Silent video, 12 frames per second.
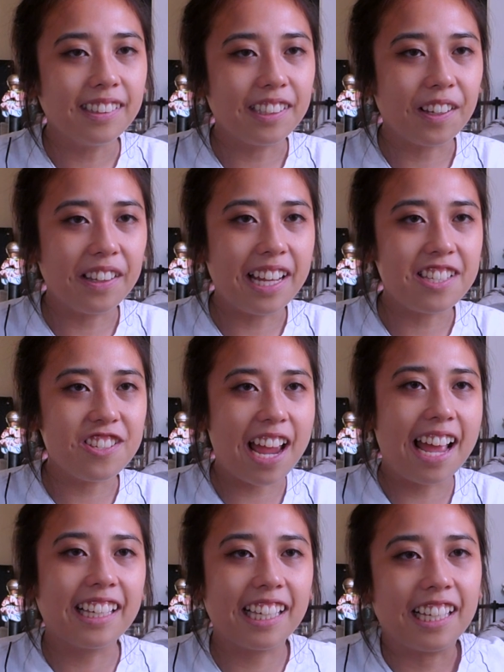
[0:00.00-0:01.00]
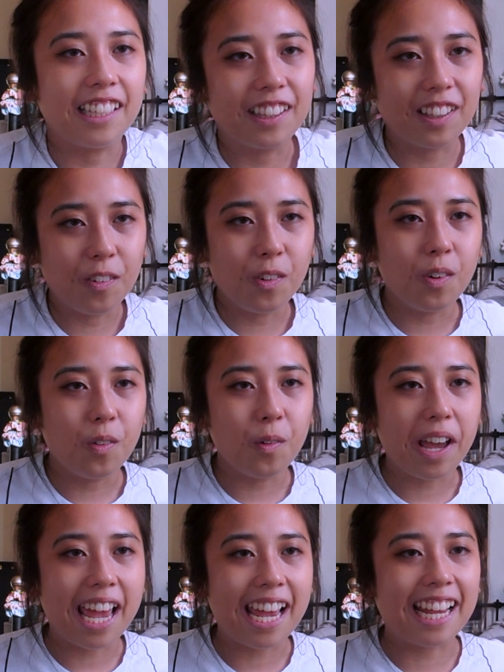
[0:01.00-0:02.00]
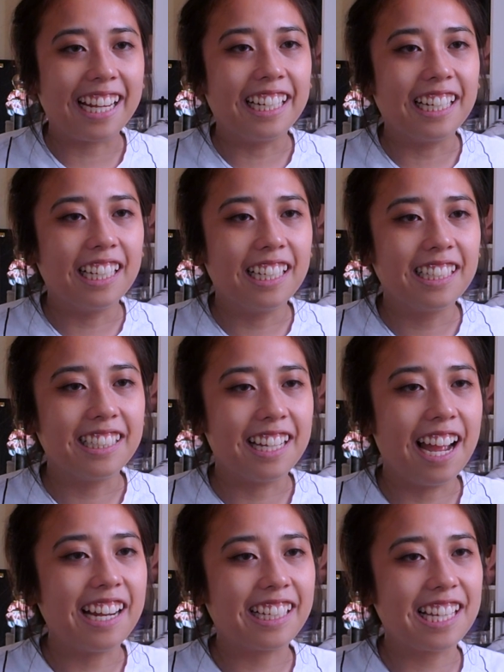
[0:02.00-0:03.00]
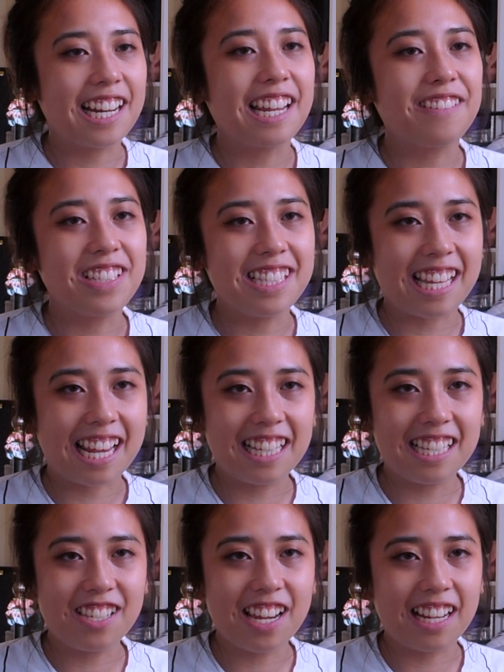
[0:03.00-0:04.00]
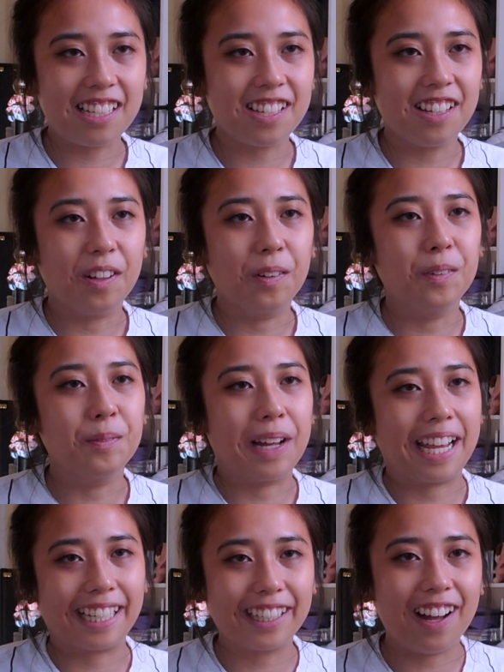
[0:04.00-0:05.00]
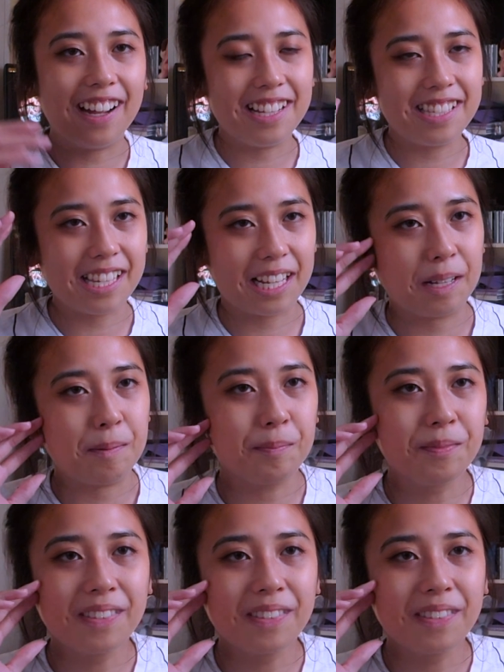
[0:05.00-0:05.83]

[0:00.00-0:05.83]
Yo, that jacket. Wait, not. Can I even say it's a jacket? It's not. Oh my god, it's like a.